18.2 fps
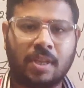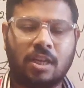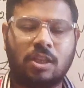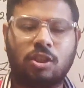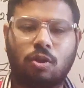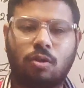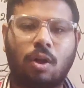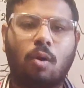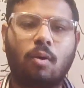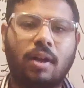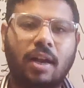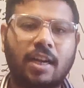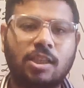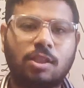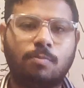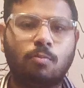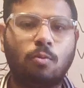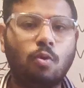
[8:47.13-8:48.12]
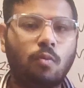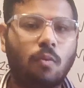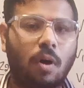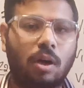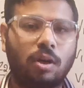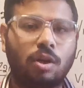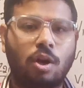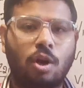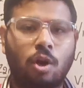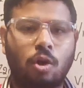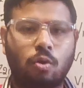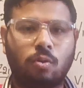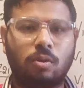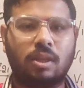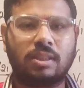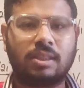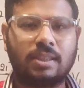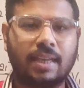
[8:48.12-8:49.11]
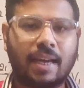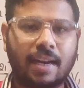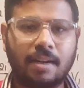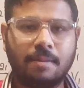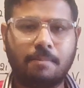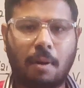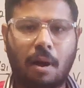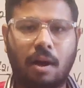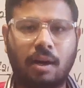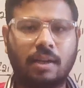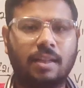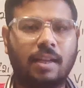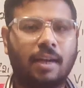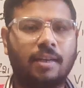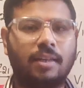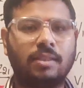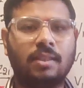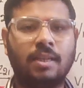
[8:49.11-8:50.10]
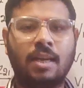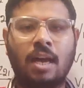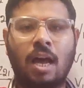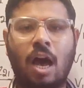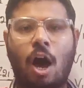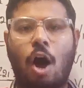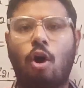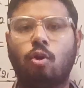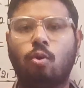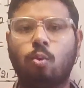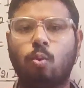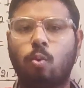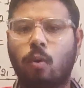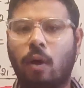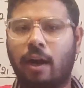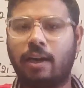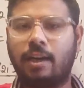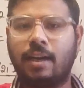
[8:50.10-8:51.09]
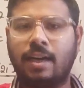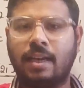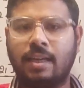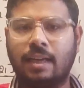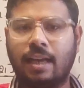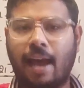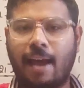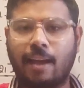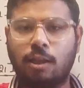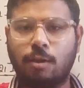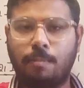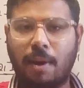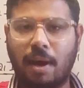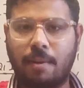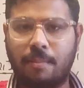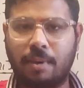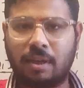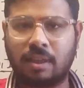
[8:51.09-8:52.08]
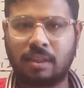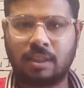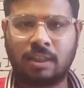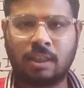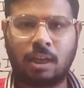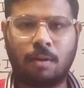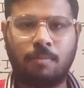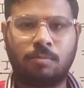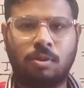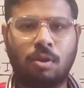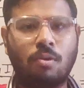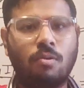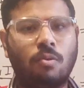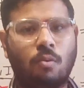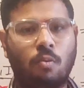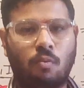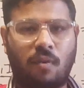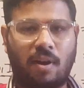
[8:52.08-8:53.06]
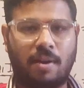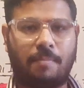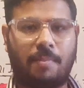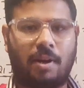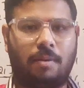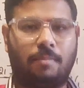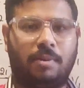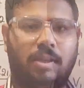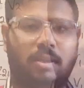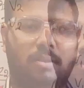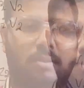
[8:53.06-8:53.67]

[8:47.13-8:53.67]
So now let's move on to the second part, that is how to write H parameter in terms of Y parameter.